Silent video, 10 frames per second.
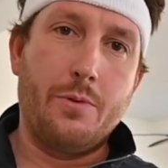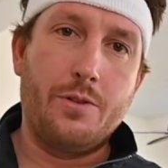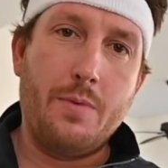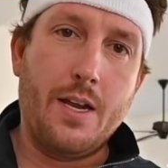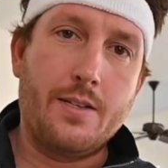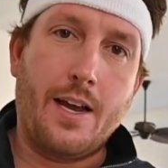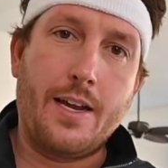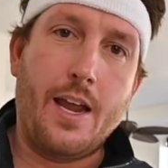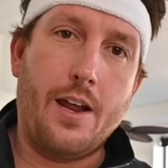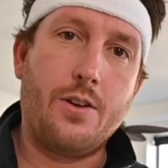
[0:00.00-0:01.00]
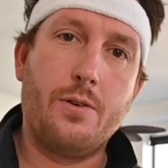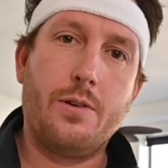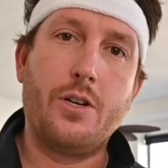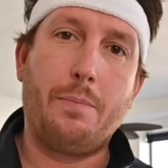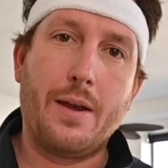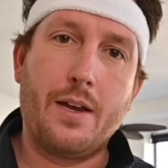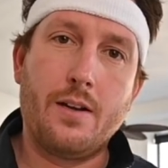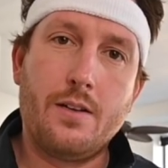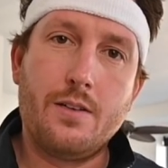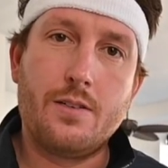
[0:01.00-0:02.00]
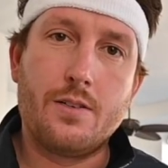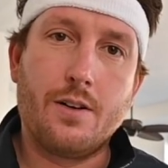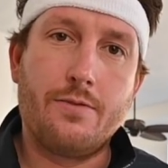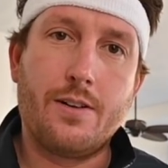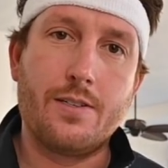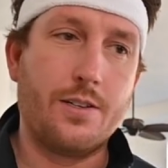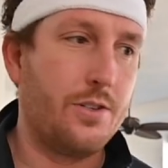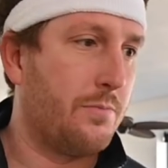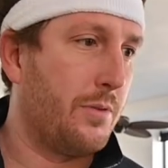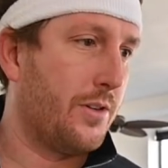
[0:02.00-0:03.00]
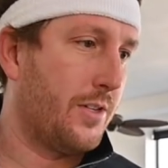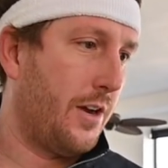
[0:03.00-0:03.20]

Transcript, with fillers: which means I can't do a jumping serve because it just blurs